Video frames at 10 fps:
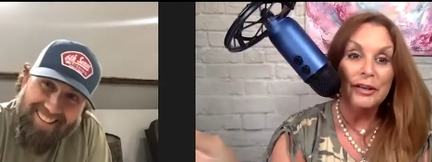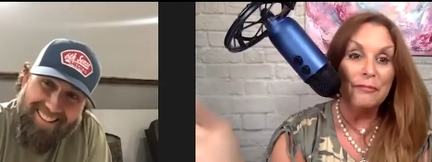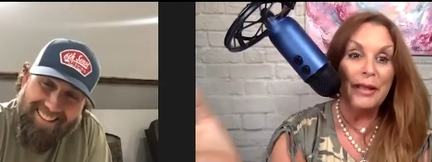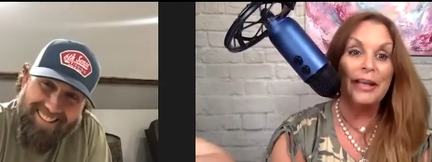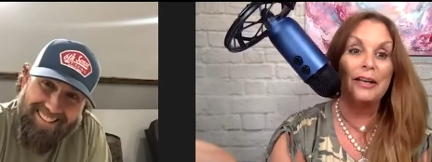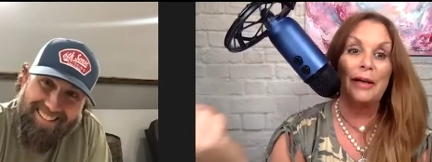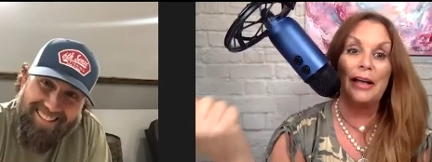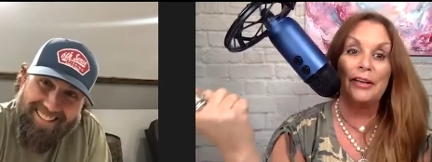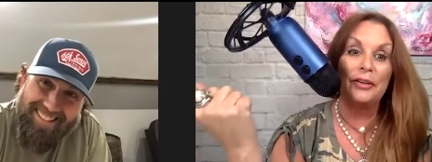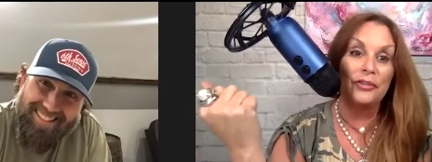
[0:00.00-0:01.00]
Speaker 1: met anybody
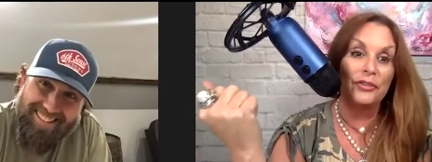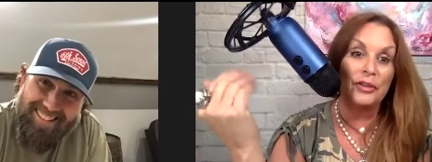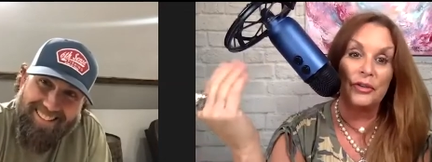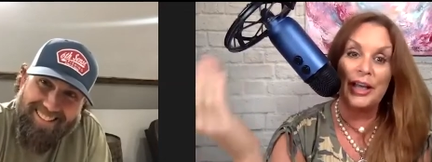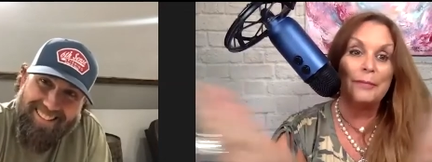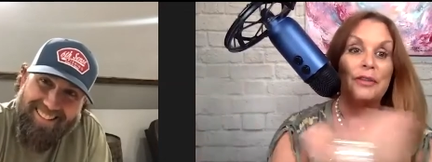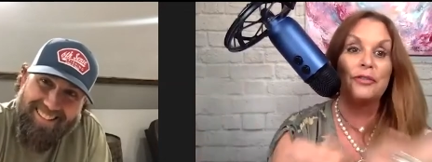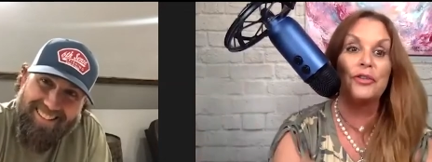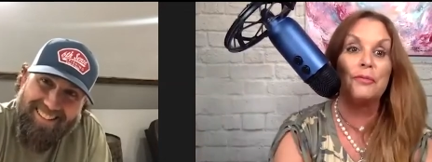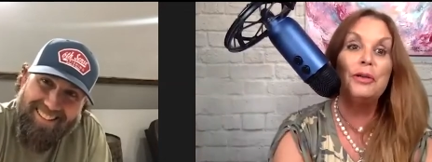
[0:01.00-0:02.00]
who's who came in through
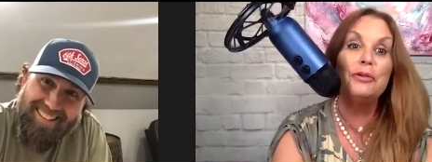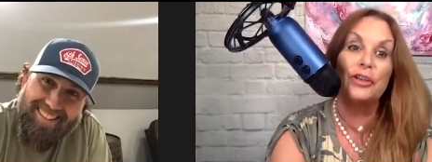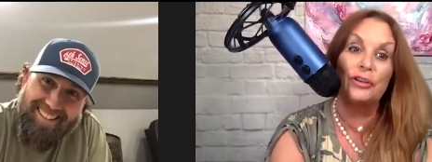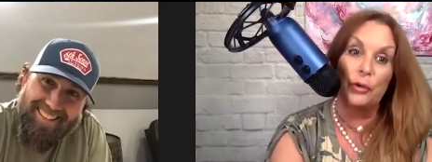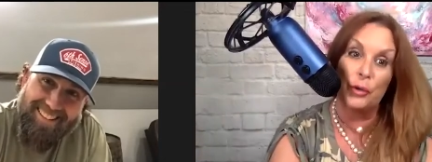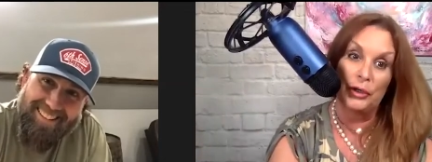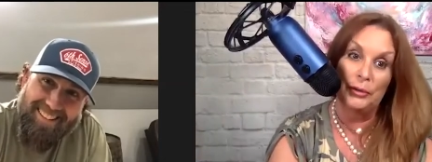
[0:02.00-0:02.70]
the music door.